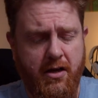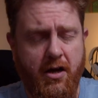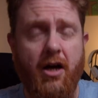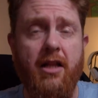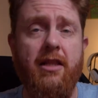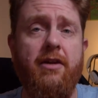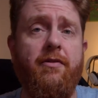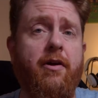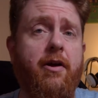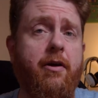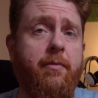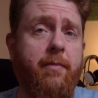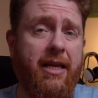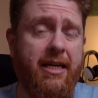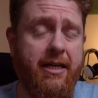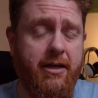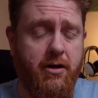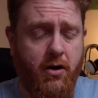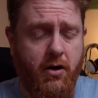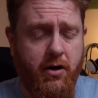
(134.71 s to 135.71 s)
Highly
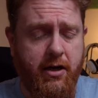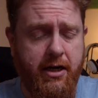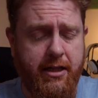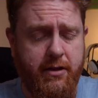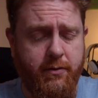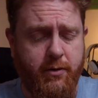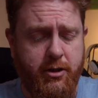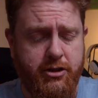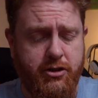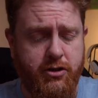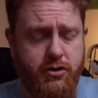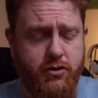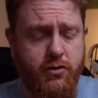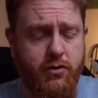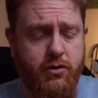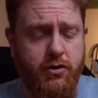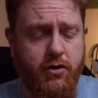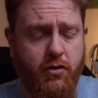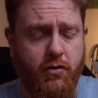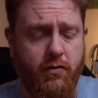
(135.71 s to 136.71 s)
recommend it on, otherwise you
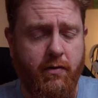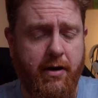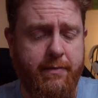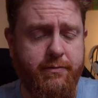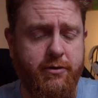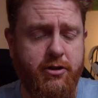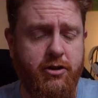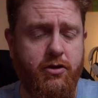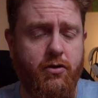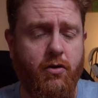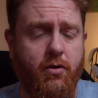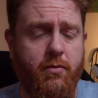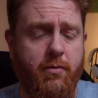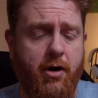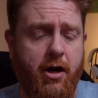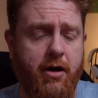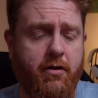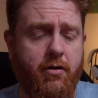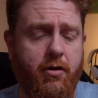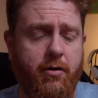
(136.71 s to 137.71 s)
could corrupt your
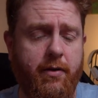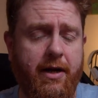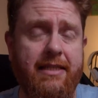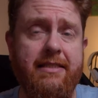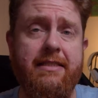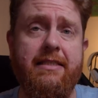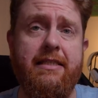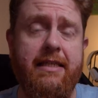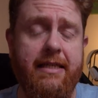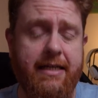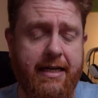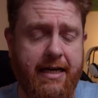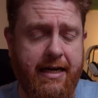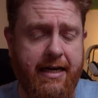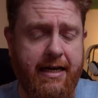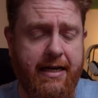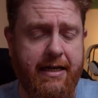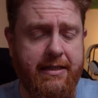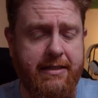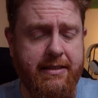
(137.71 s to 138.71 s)
micro SD
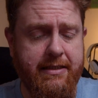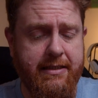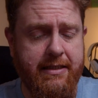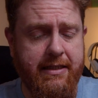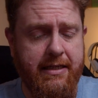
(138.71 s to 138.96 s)
card.